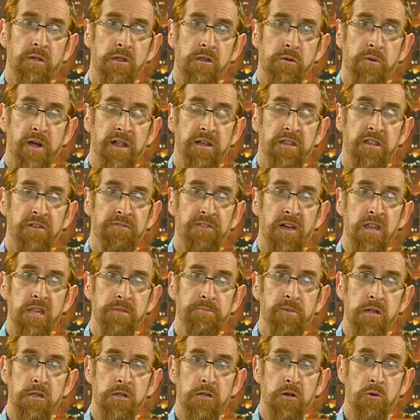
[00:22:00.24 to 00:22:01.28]
Israeli defense
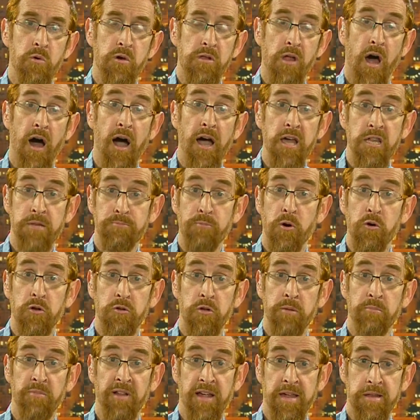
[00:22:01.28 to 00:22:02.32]
minister was. I spoke
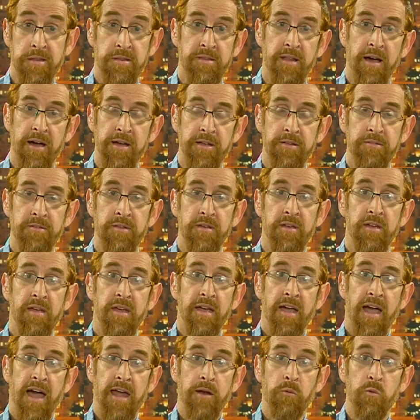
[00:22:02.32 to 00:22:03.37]
to him last night,
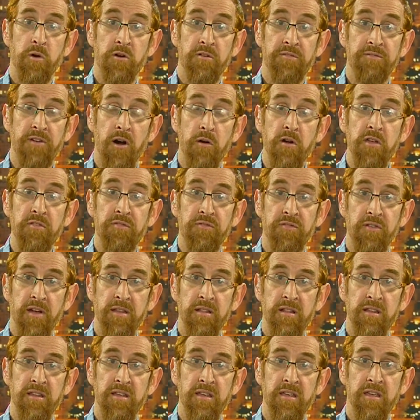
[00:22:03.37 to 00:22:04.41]
and we were very
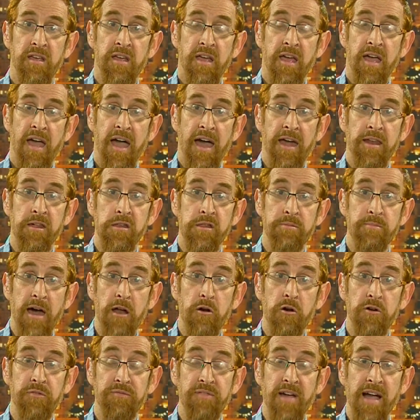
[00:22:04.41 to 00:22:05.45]
friendly, and as a
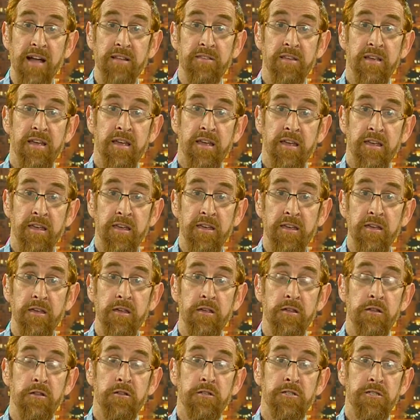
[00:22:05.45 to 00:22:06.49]
matter of fact,
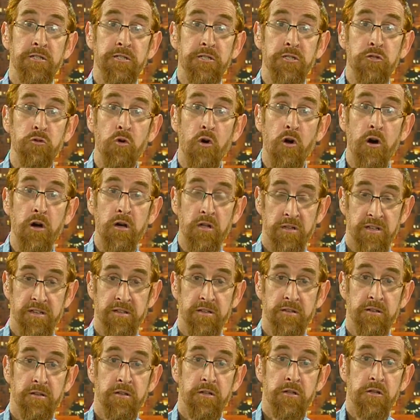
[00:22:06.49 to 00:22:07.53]
he
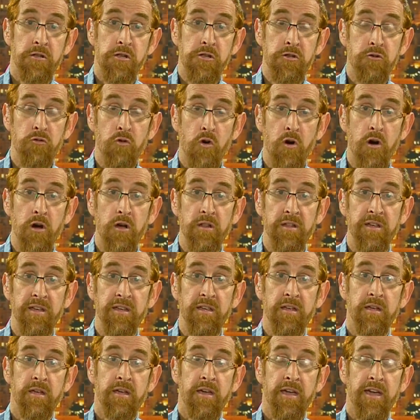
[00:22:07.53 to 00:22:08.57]
strongly
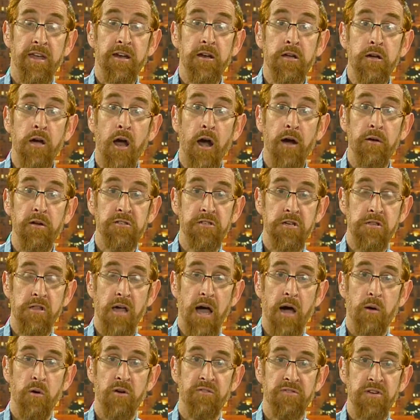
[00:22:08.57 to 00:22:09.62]
encourages
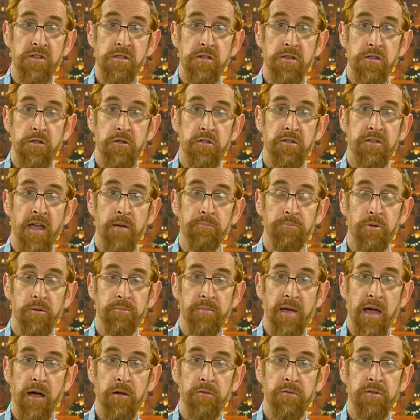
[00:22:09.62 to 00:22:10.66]
our visits to the Temple
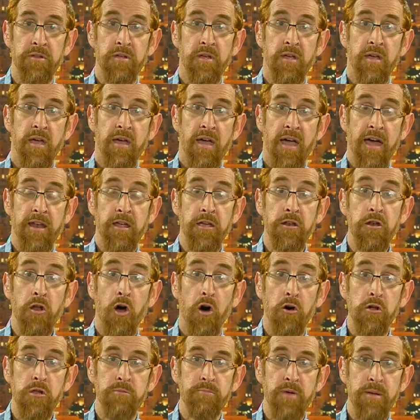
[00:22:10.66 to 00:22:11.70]
Mount, and he
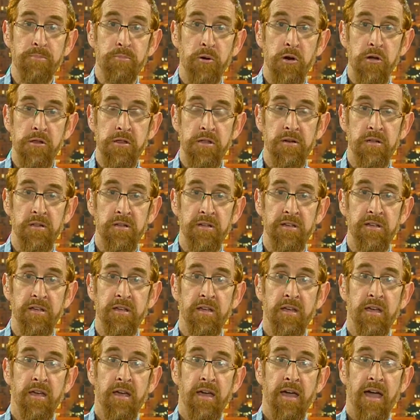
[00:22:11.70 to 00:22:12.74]
knows me
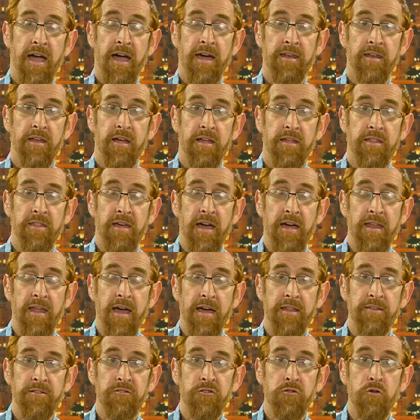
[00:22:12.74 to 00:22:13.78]
personally,
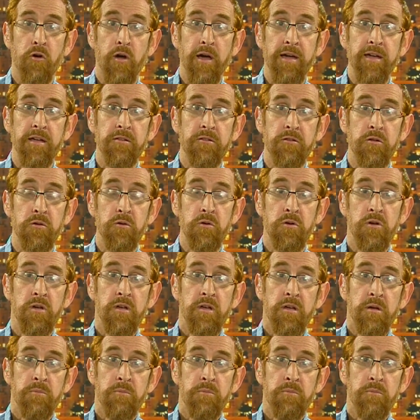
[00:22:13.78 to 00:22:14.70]
and trying to